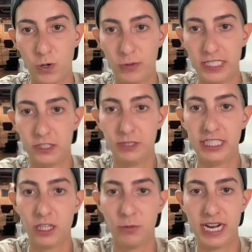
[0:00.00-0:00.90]
do we do
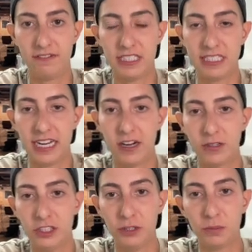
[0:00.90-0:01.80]
here? We have to set our
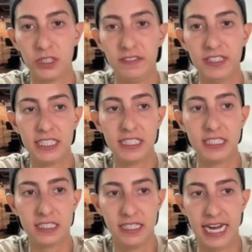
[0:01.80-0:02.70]
new
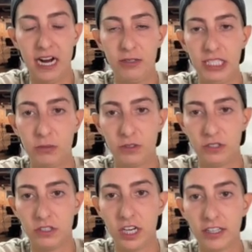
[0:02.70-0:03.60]
previous now equal
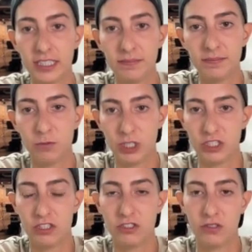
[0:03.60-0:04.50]
to current,
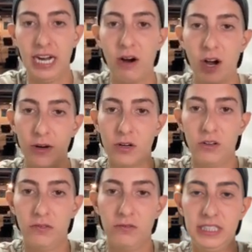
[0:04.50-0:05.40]
so now our
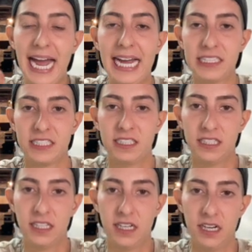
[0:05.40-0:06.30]
last
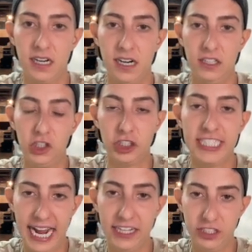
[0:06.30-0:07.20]
looked
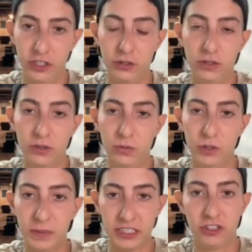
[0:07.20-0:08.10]
at node will
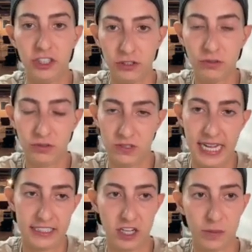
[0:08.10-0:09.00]
be 2, so
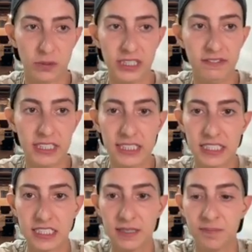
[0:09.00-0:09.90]
that's our
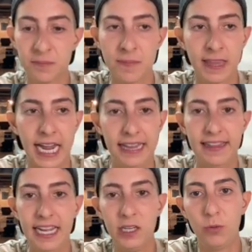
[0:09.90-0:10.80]
previous. And
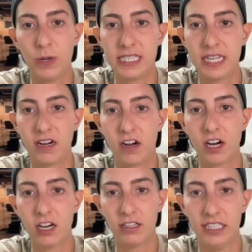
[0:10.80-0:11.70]
then we set our
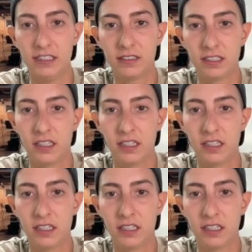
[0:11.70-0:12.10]
current